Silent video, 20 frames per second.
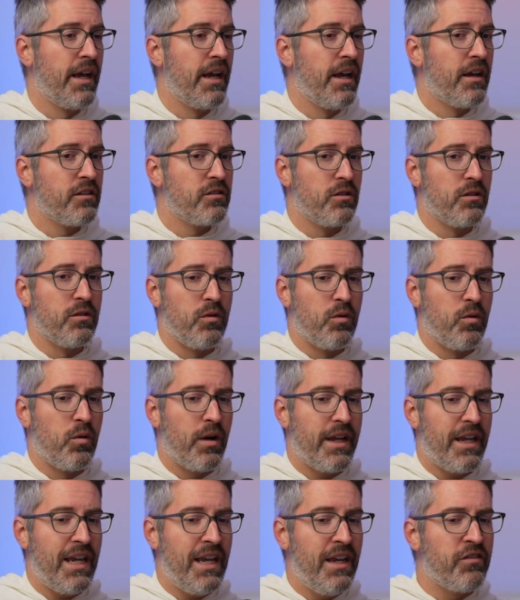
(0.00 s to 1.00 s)
So
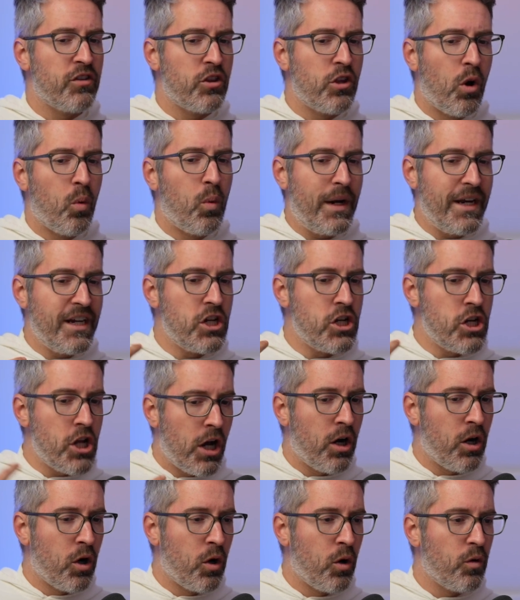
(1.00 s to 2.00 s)
even though we
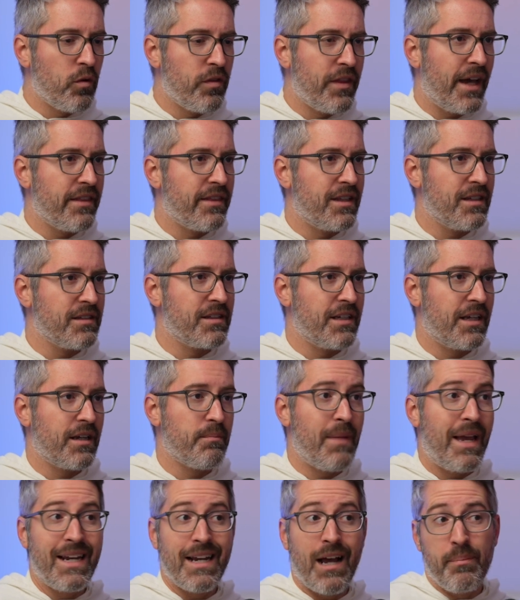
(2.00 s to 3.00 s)
know that this thing
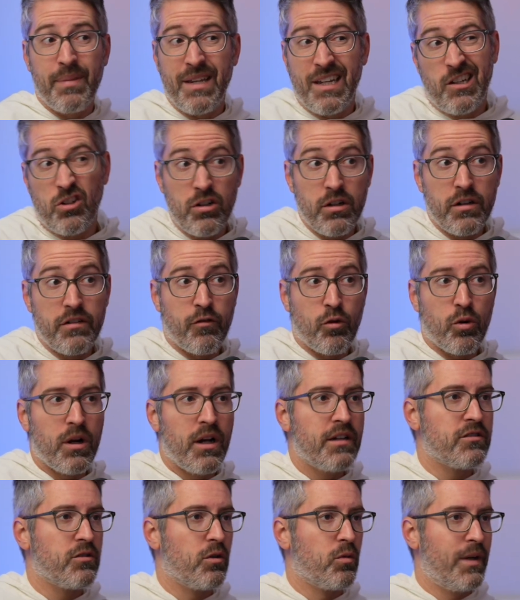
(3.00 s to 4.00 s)
may not be good for
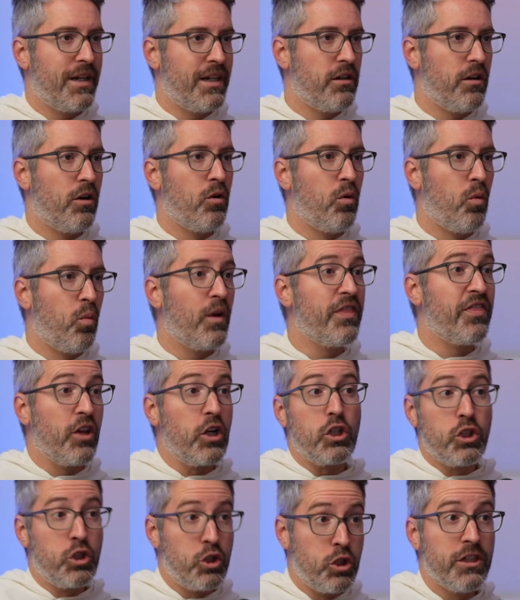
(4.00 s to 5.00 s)
us, or we know what the
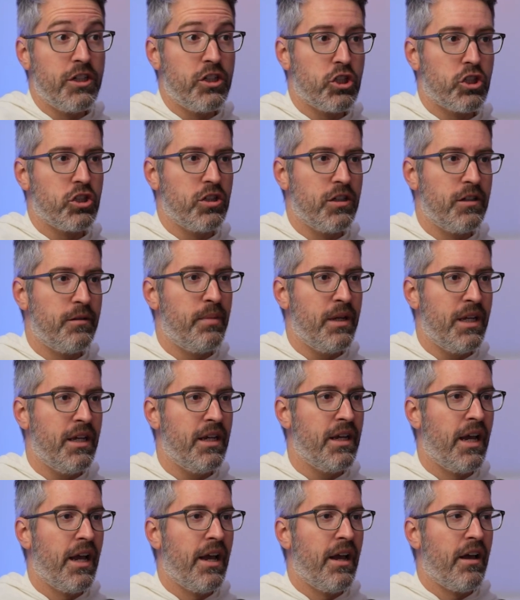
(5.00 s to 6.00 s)
good should
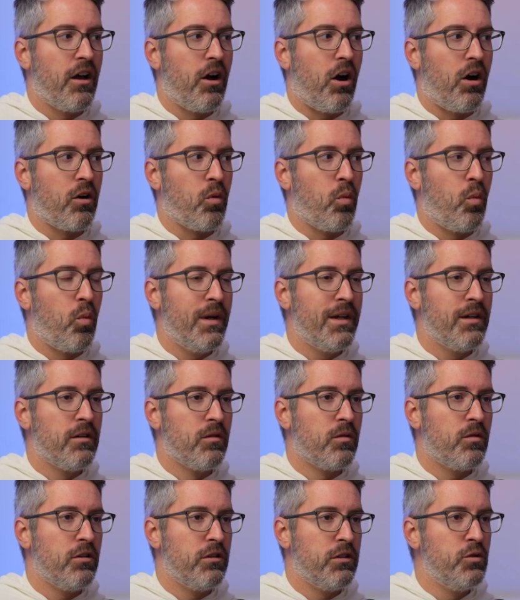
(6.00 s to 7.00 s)
be, our
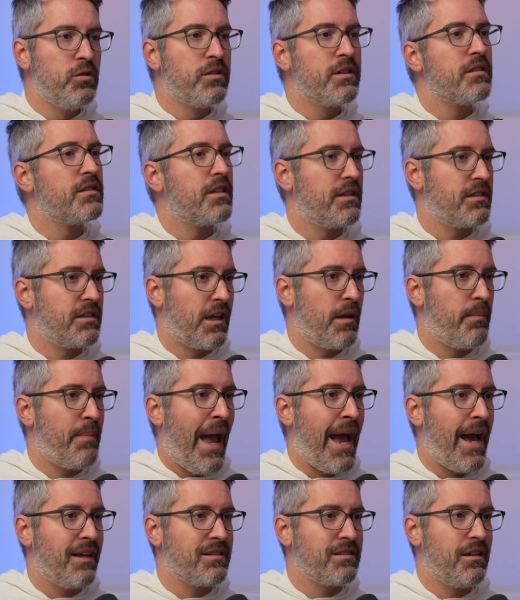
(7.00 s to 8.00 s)
will loses its
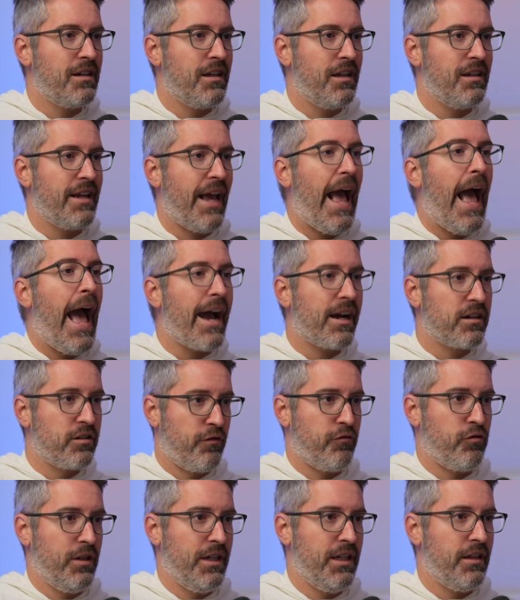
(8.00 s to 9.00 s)
capacity to act
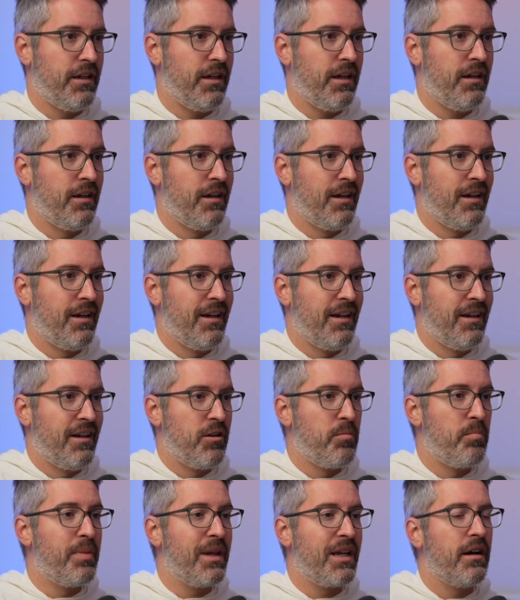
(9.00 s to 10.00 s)
freely
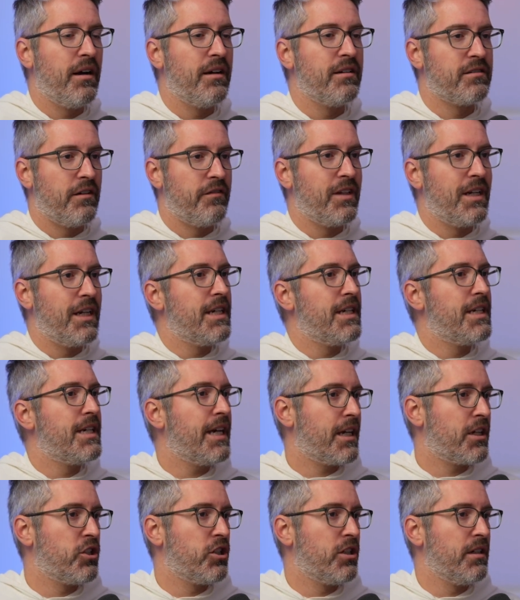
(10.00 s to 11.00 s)
because of an
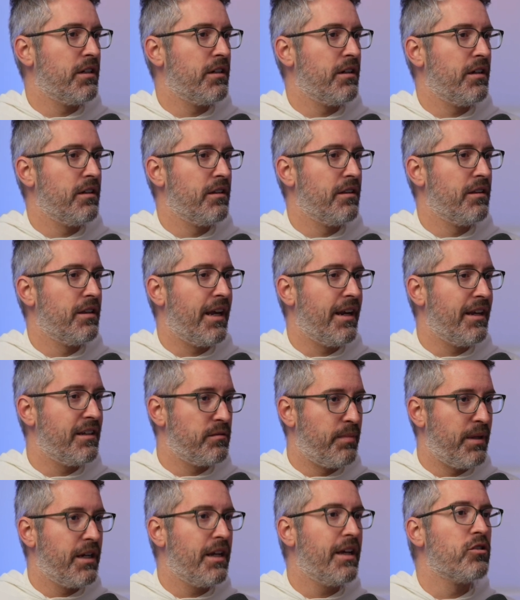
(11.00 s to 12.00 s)
addiction that has
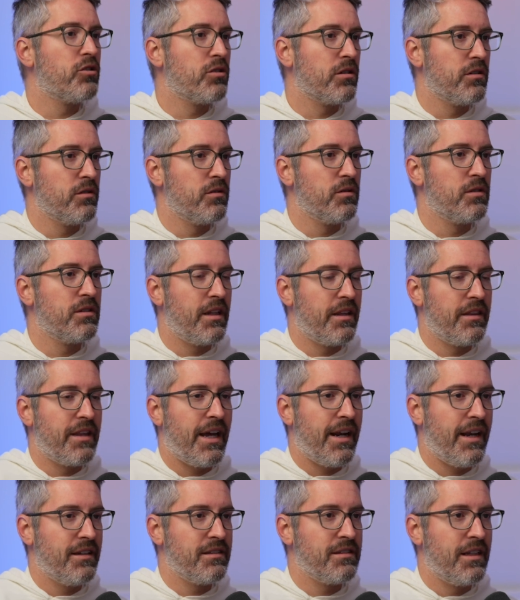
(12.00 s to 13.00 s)
been introduced
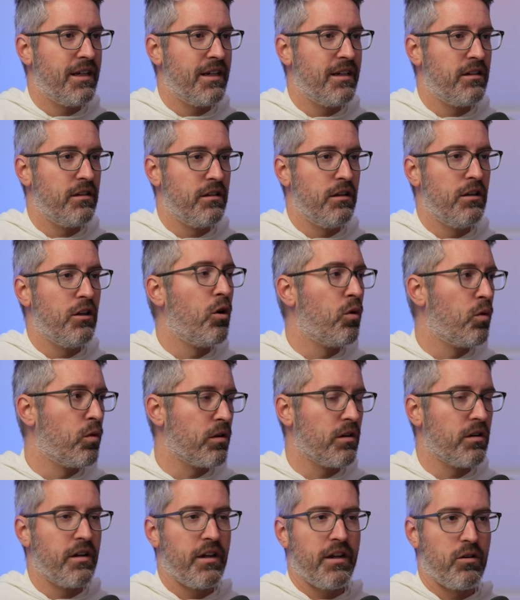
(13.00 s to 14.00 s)
that has then
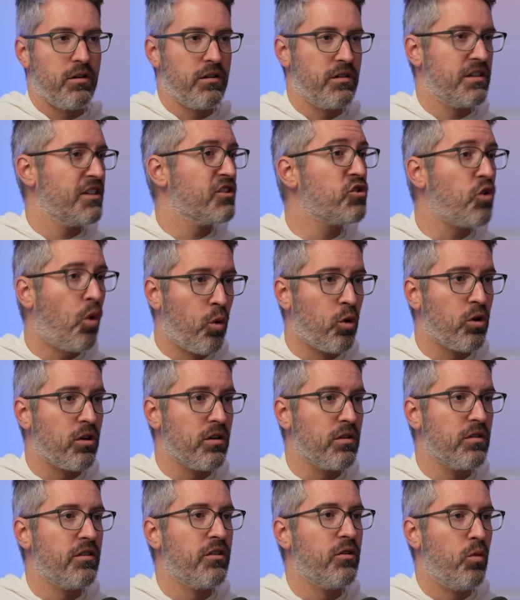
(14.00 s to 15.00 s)
lowered or
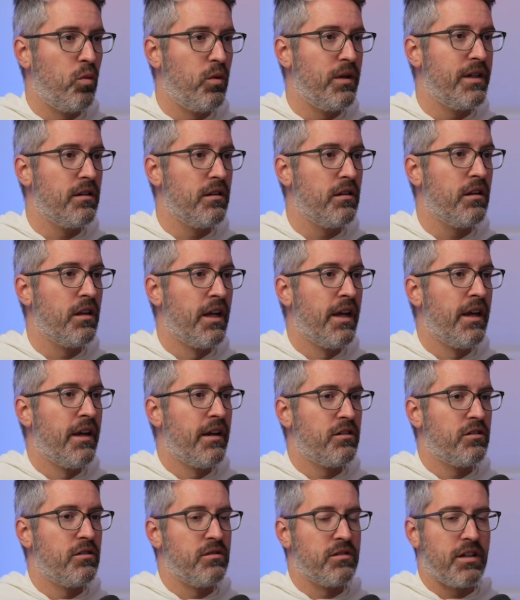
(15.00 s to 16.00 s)
disordered the will
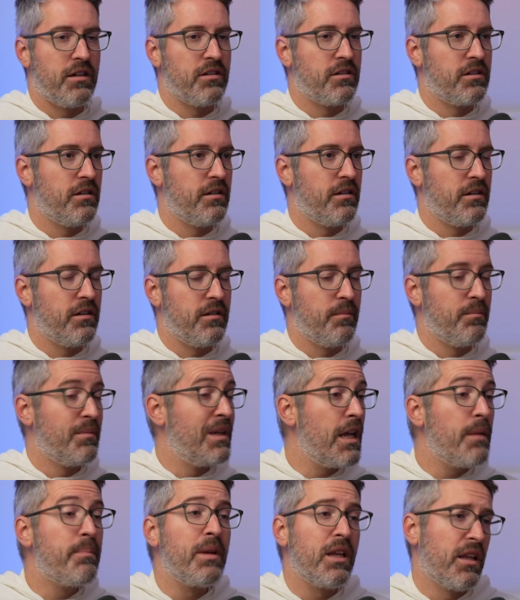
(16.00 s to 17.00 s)
to such
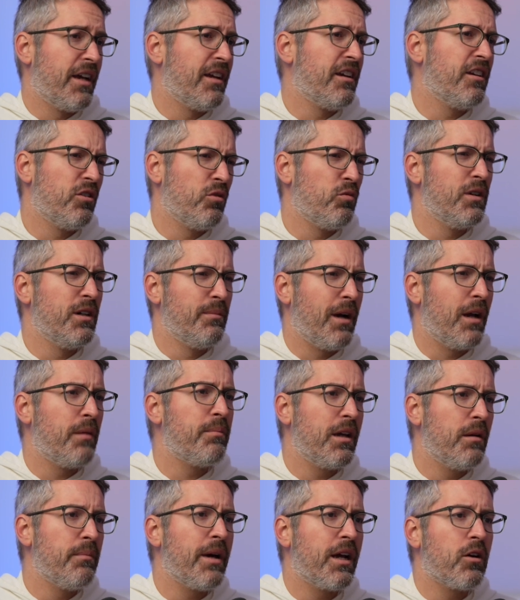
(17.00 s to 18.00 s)
manipulated the will might
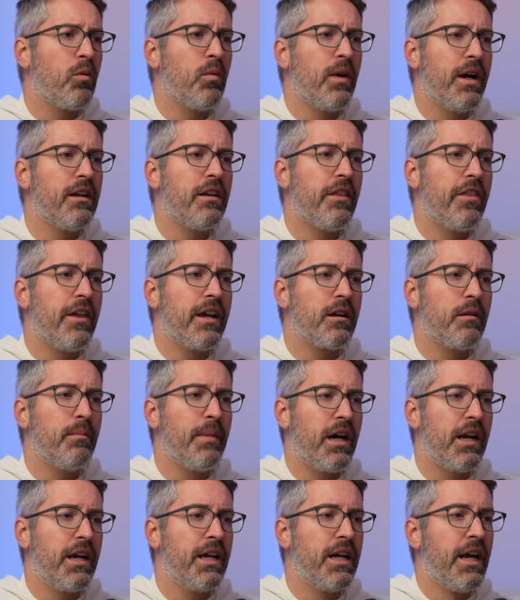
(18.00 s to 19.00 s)
be a better way to think
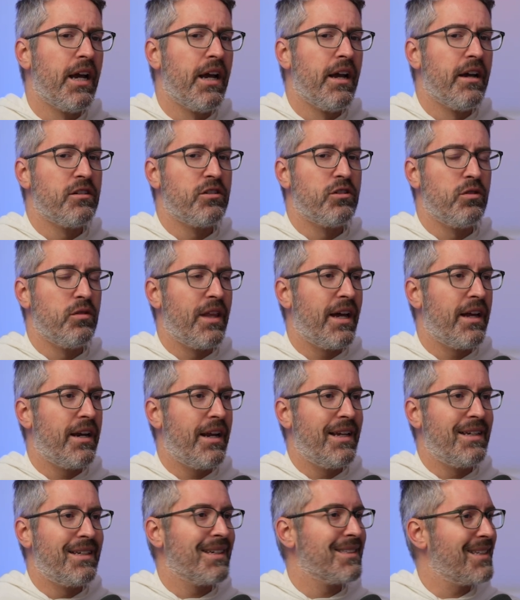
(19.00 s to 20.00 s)
about it, to that
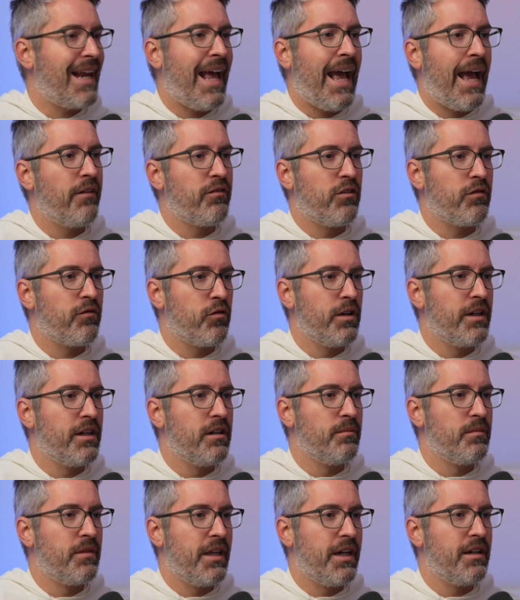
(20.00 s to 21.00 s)
it doesn't have the
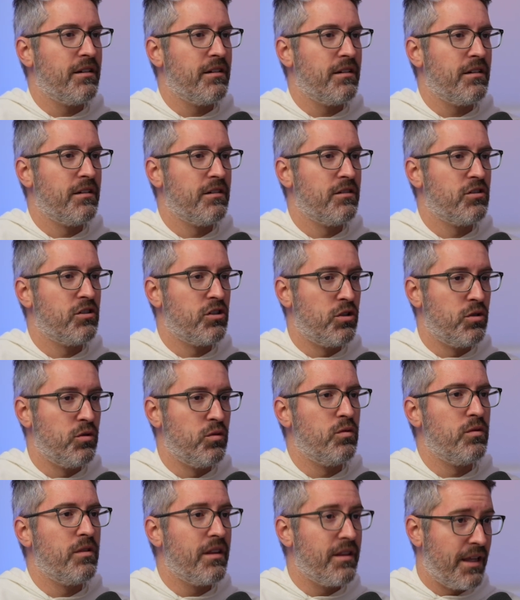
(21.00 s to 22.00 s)
freedom then
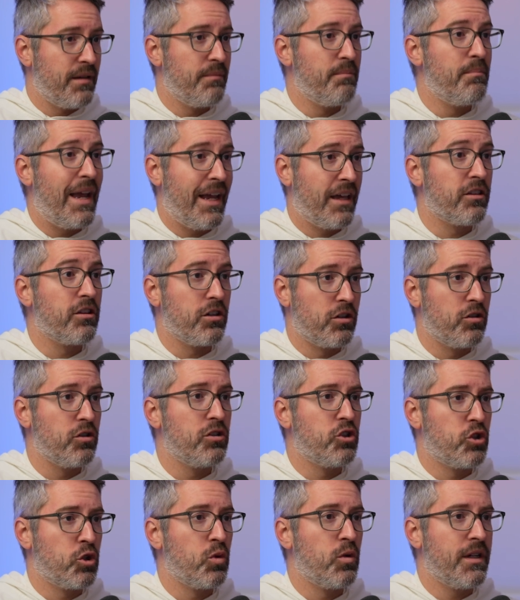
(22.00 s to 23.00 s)
to then make the
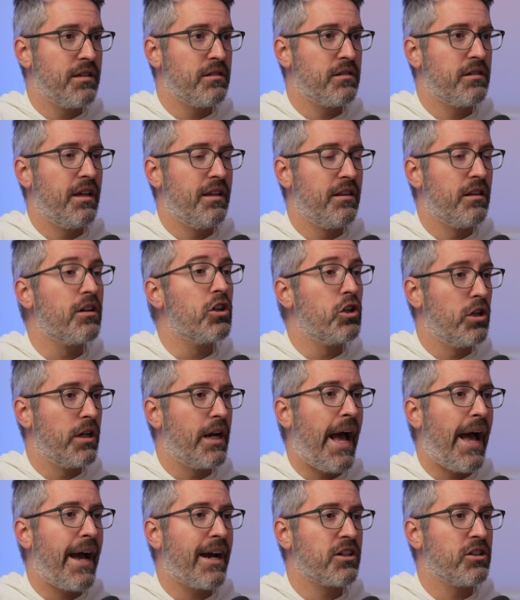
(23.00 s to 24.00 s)
good choice and the good
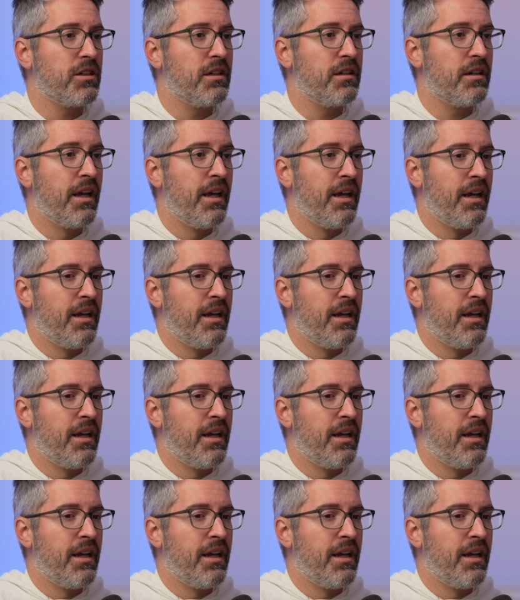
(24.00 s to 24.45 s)
action.